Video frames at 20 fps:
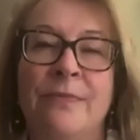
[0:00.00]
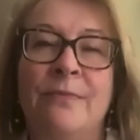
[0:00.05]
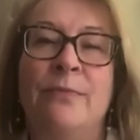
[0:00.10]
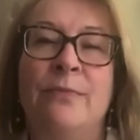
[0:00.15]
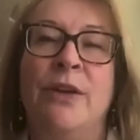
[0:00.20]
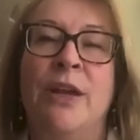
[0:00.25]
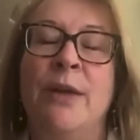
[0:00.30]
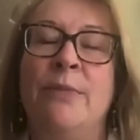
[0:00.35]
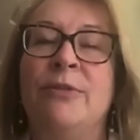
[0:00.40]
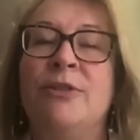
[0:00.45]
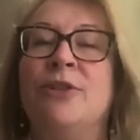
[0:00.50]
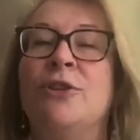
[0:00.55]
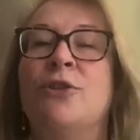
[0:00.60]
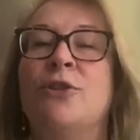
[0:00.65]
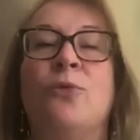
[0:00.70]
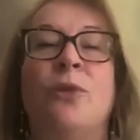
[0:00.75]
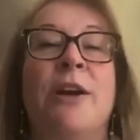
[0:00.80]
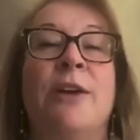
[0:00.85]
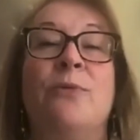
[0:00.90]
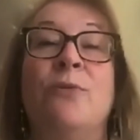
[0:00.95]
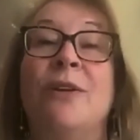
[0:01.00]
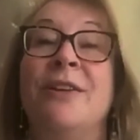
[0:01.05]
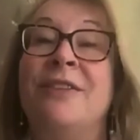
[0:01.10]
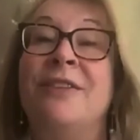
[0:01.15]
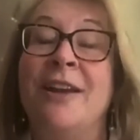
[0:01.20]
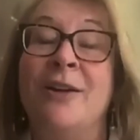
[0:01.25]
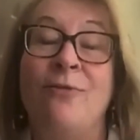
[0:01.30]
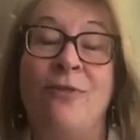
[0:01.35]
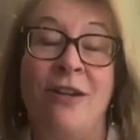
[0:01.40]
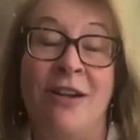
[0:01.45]
be able to trade what
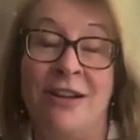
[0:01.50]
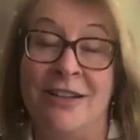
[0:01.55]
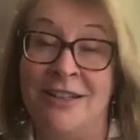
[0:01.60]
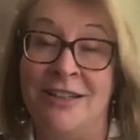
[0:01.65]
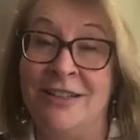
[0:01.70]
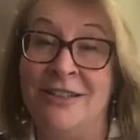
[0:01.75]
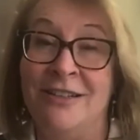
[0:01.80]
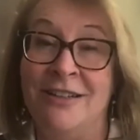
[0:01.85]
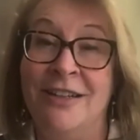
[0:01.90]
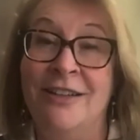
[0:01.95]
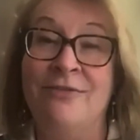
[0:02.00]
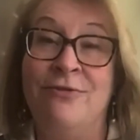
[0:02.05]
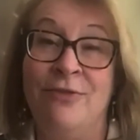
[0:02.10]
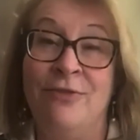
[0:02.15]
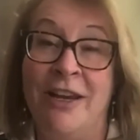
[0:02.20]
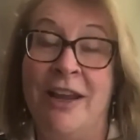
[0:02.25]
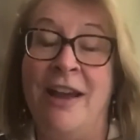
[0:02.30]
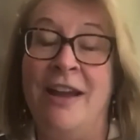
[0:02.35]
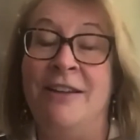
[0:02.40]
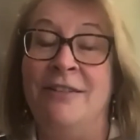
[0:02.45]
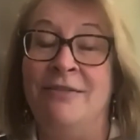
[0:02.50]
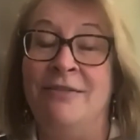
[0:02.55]
they want, if we can.